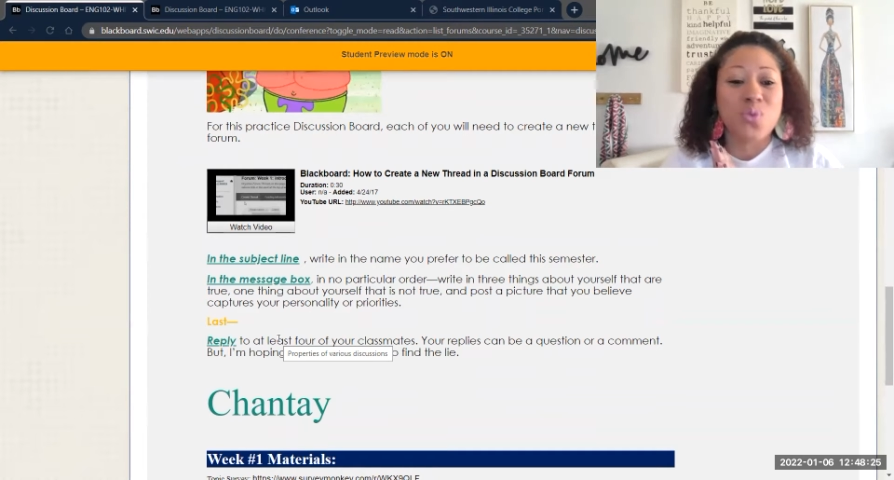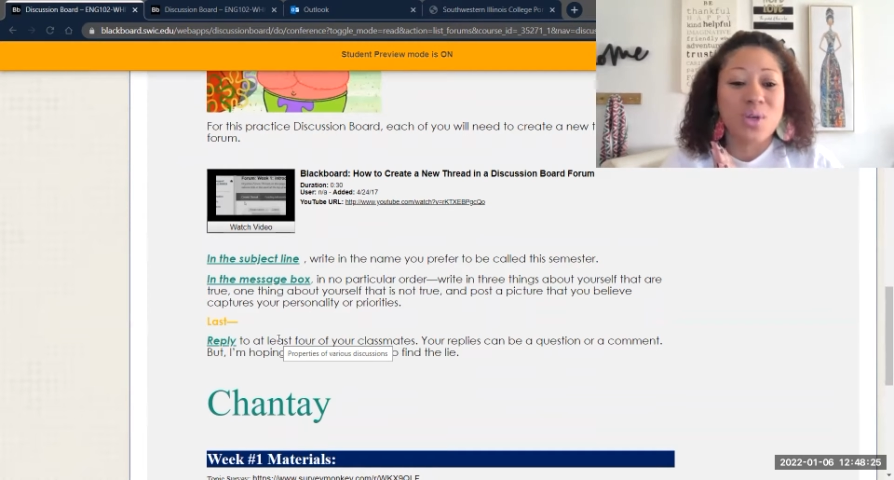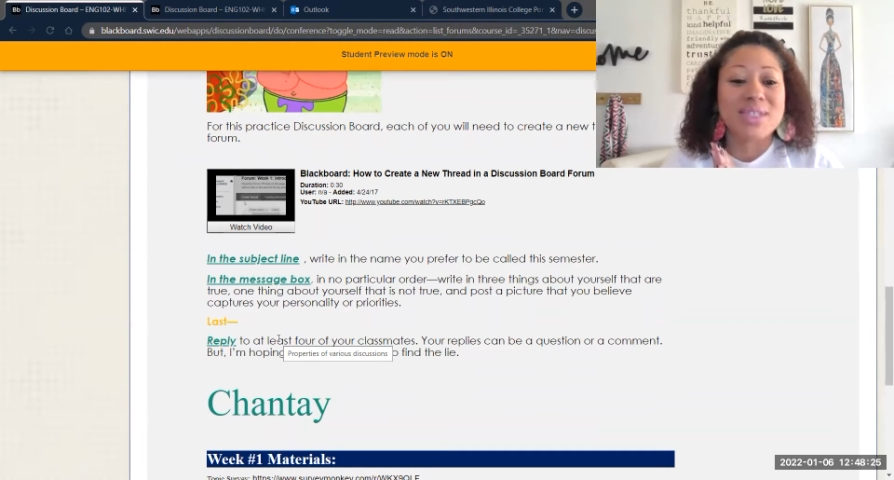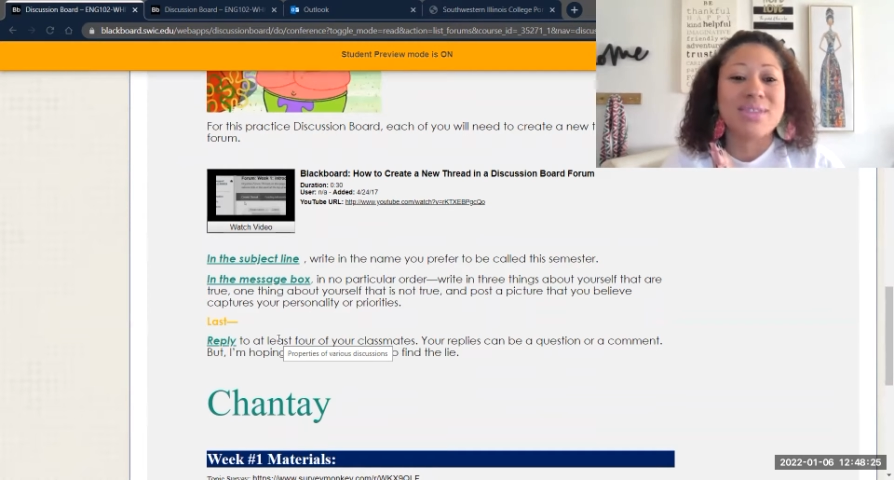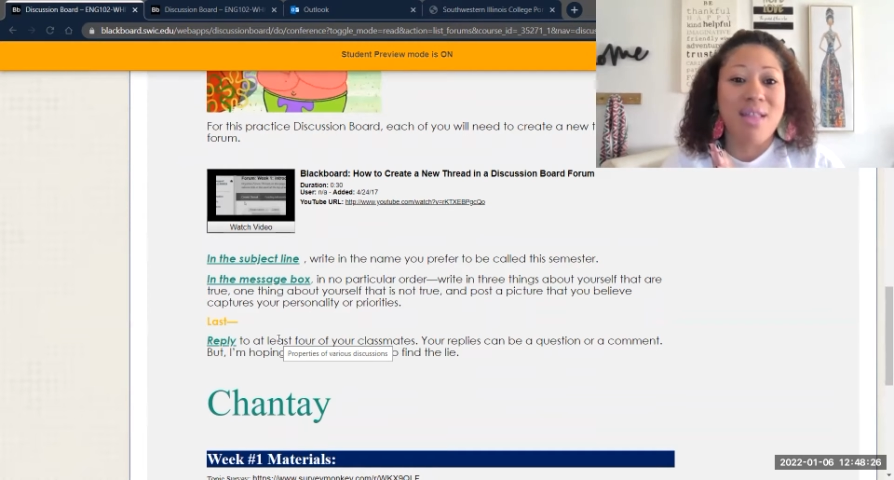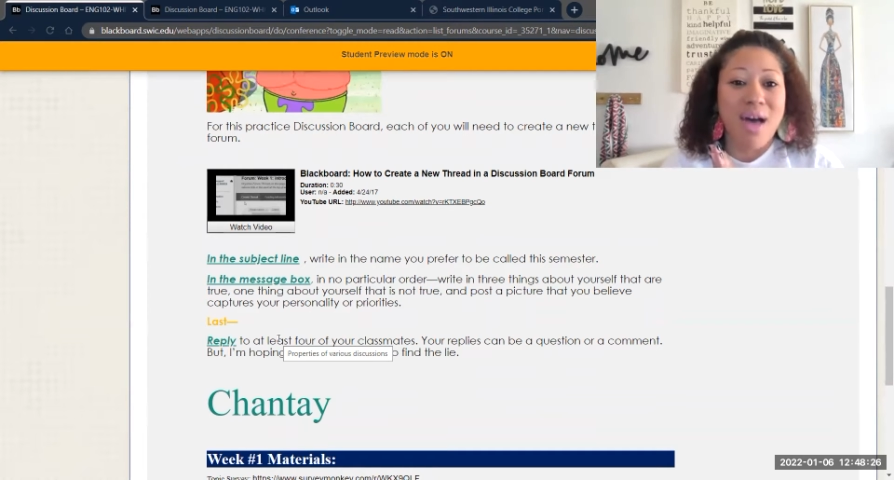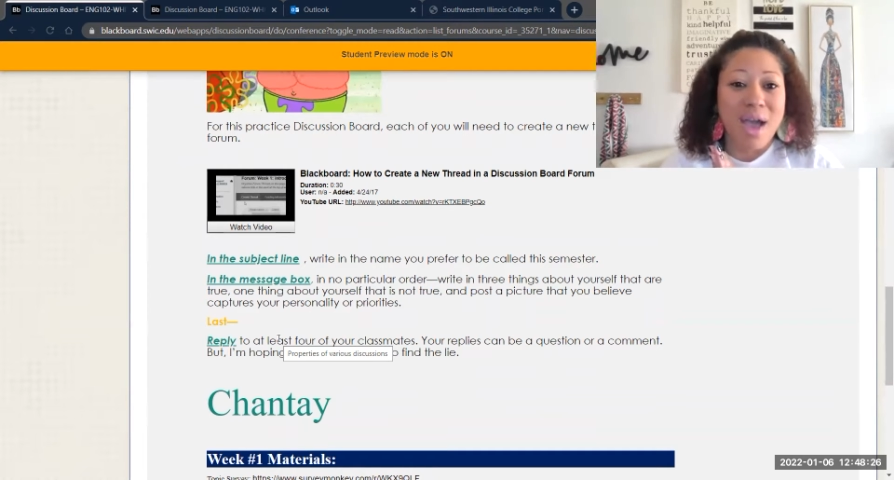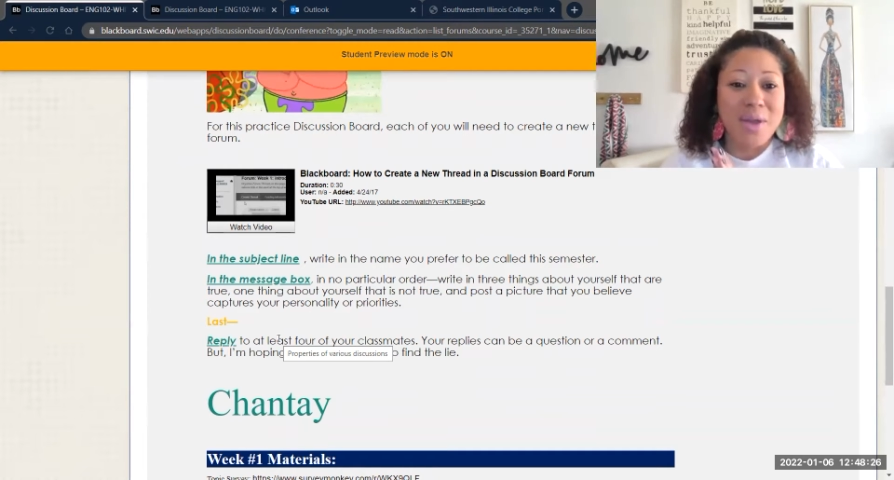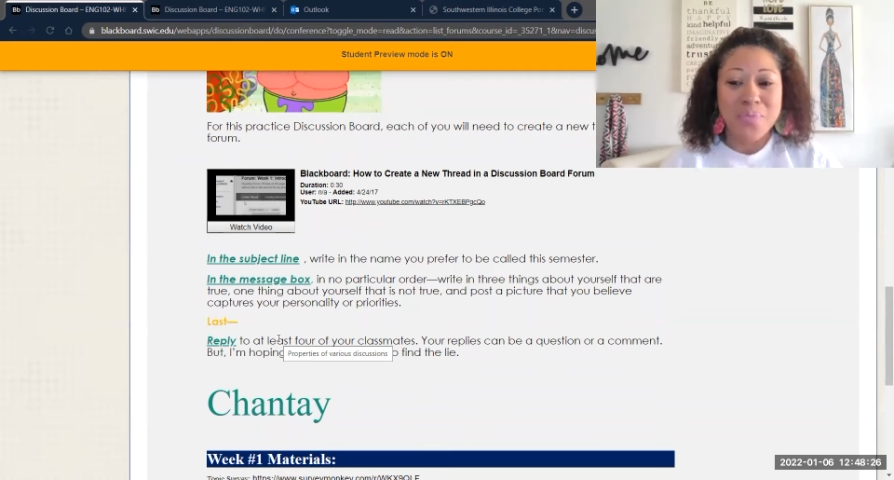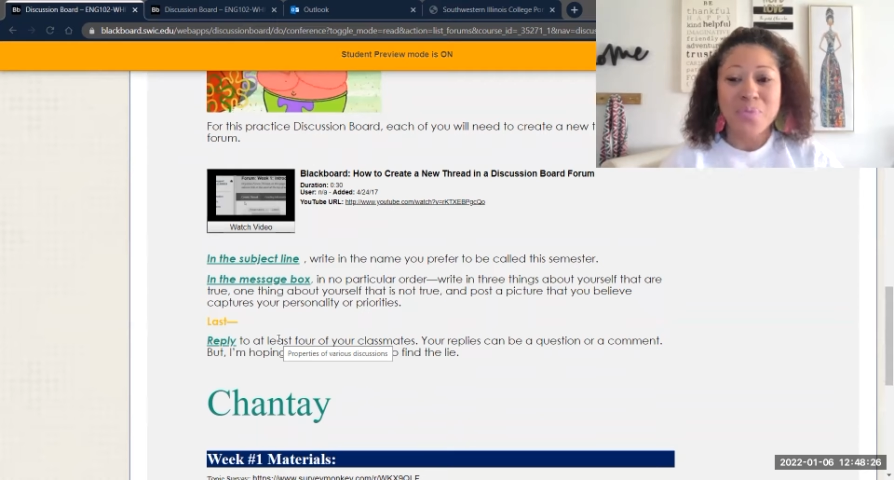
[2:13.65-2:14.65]
was the
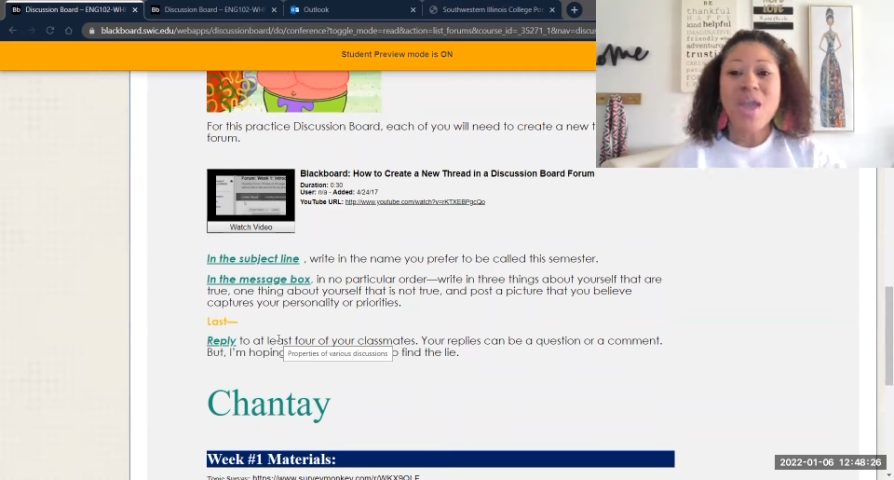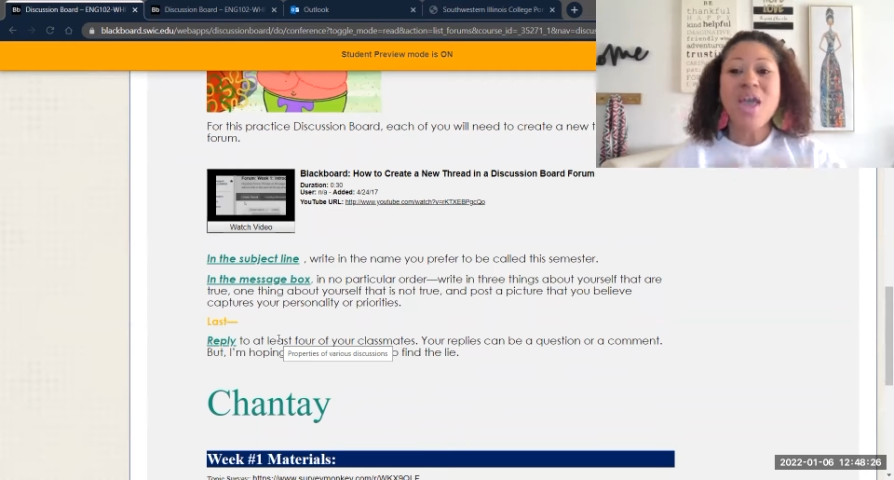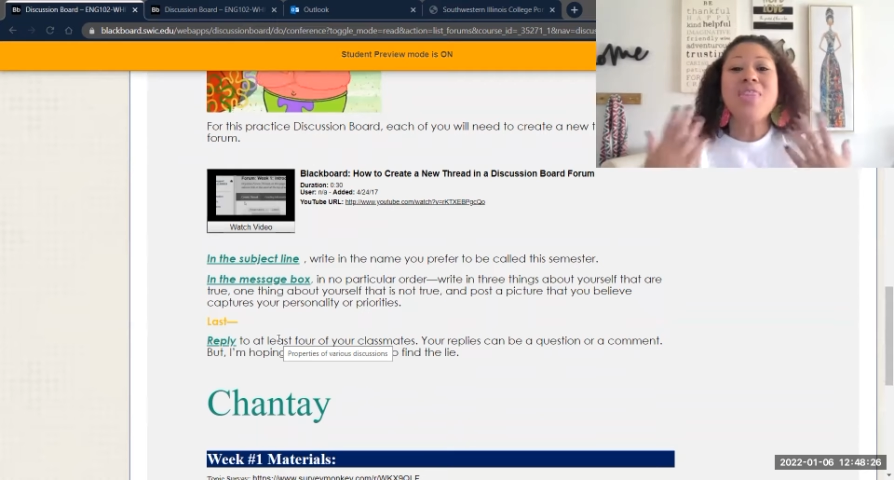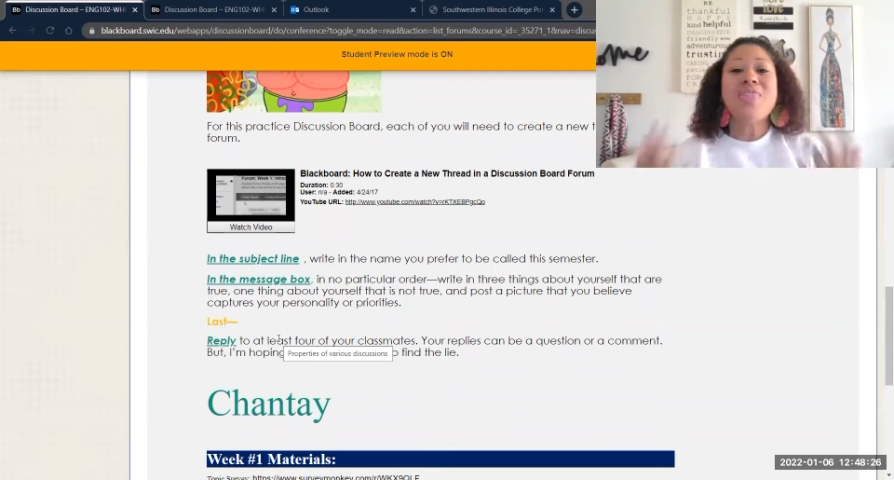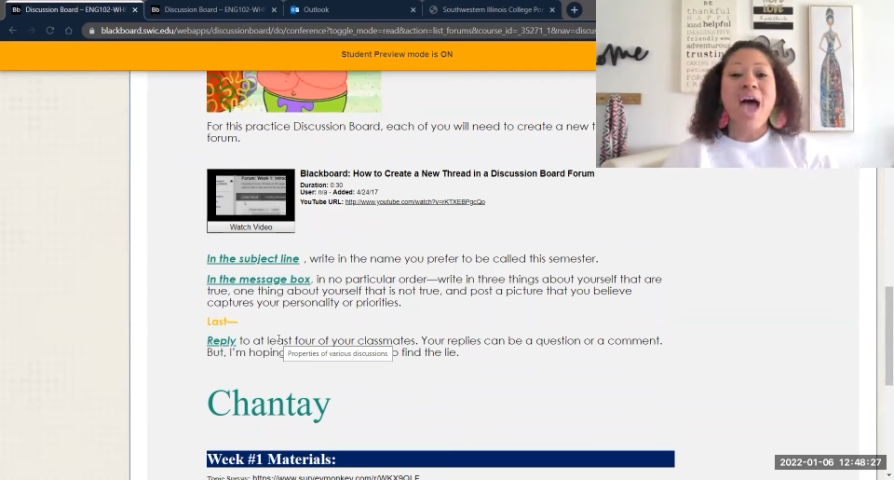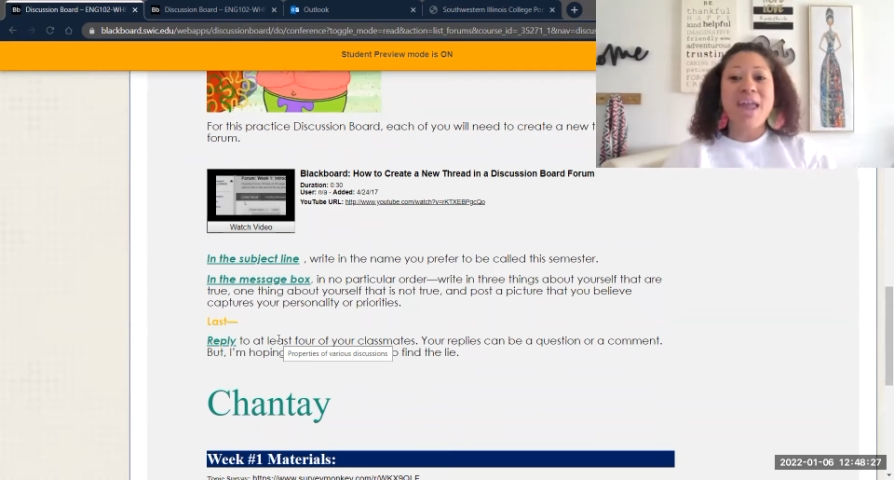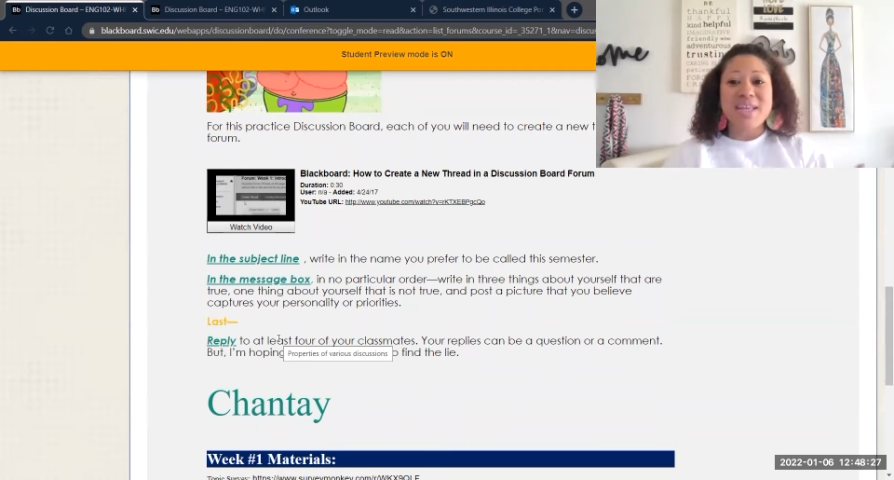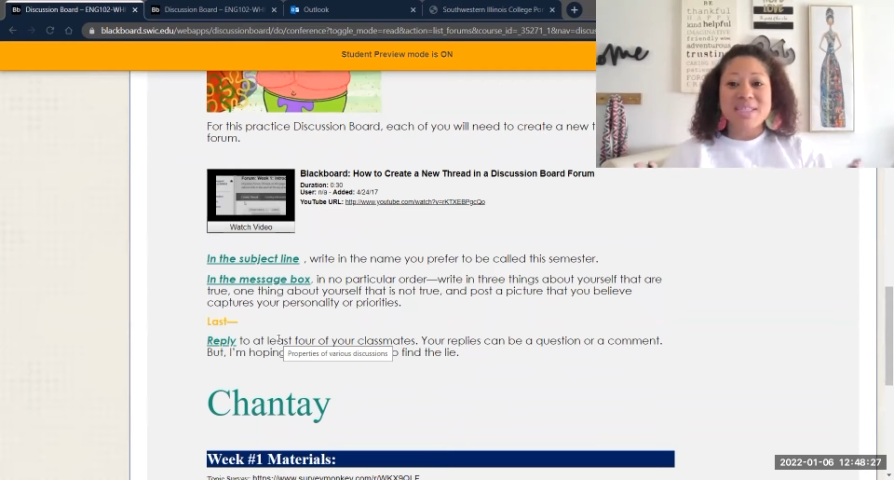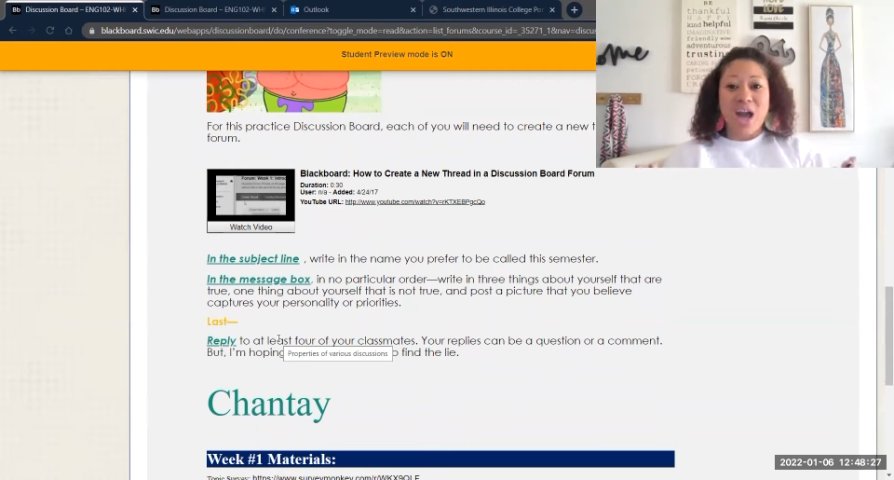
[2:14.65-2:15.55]
lie. That is